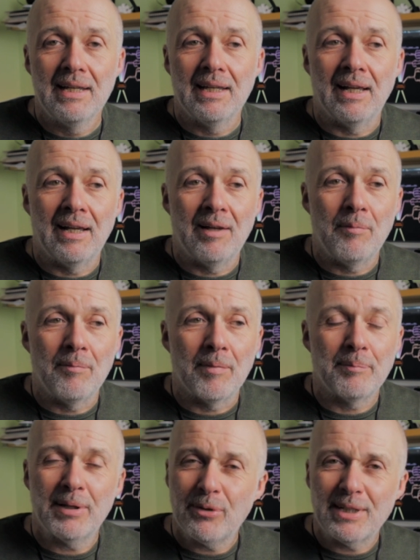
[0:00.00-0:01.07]

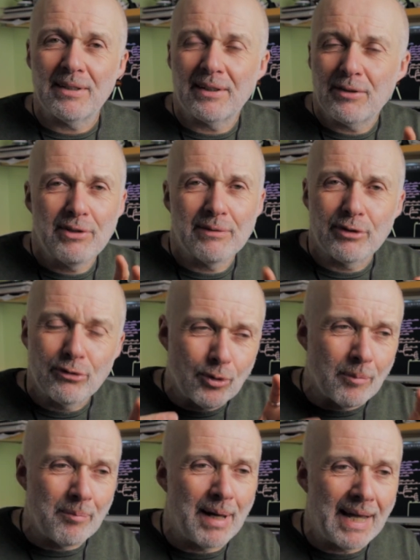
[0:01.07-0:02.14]
By the way, I don't know if you ever
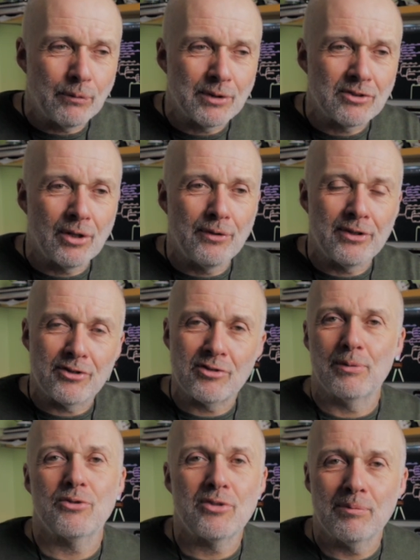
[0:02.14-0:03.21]
thought back. We're told that it's the
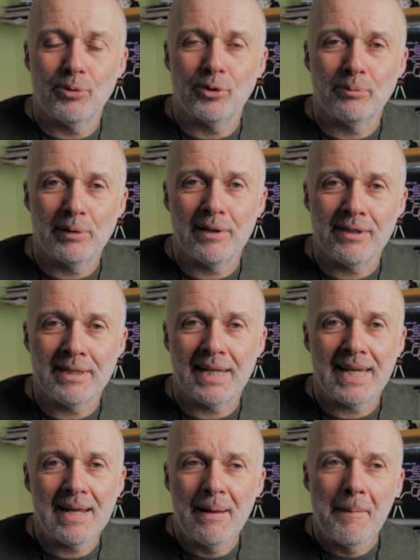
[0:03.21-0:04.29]
most important meal of the
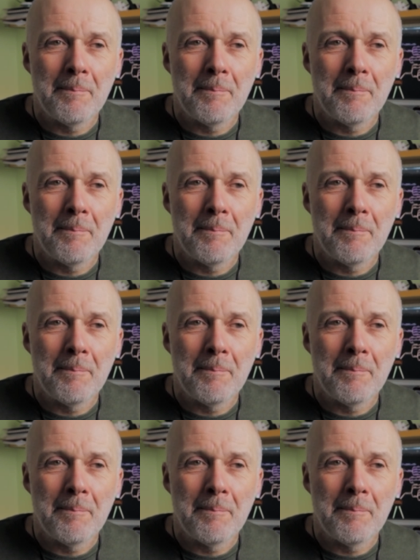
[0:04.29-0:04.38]
day.